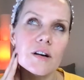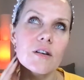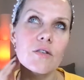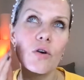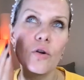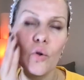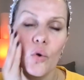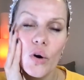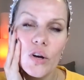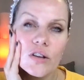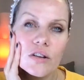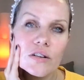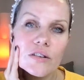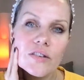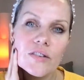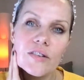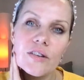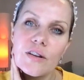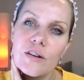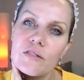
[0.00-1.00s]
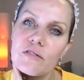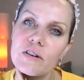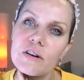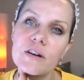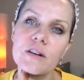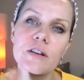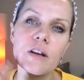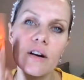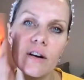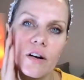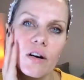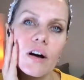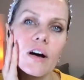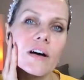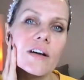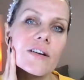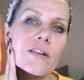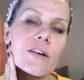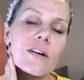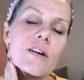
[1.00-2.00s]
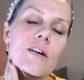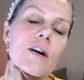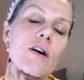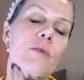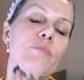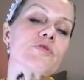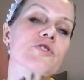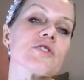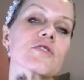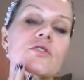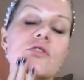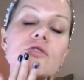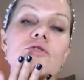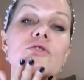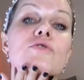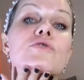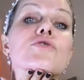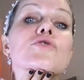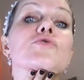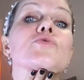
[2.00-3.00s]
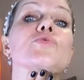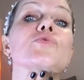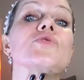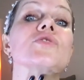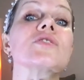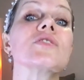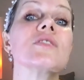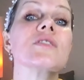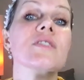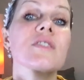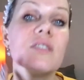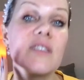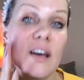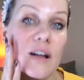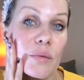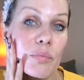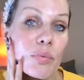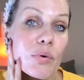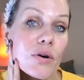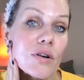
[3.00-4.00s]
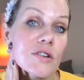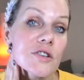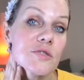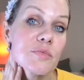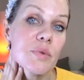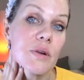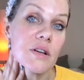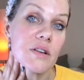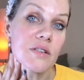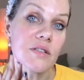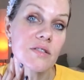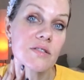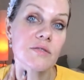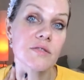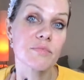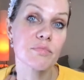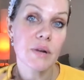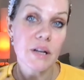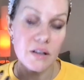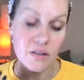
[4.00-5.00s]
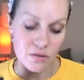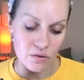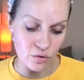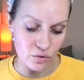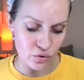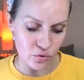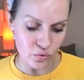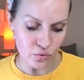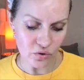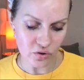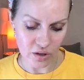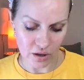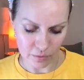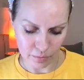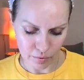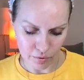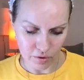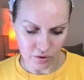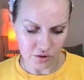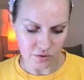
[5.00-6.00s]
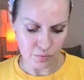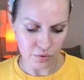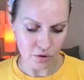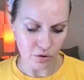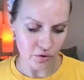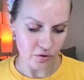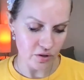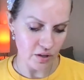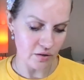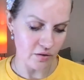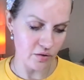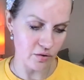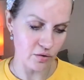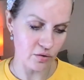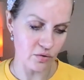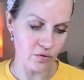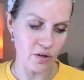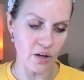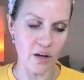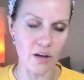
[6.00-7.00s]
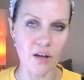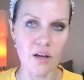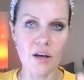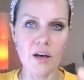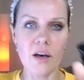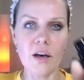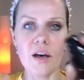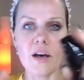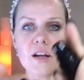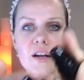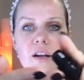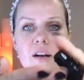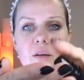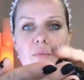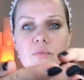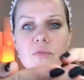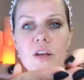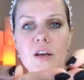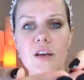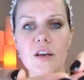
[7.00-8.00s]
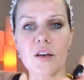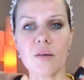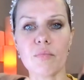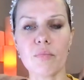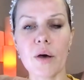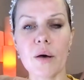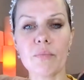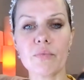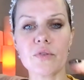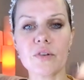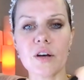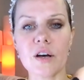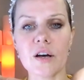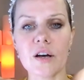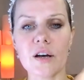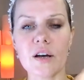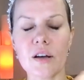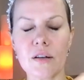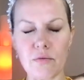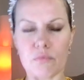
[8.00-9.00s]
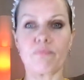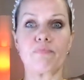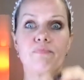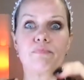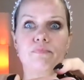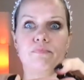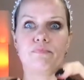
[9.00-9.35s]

colloidal silver. There are other options. Don't use nail polish, please. Please don't use nail polish, because that's not okay. And then I'm taking peptide.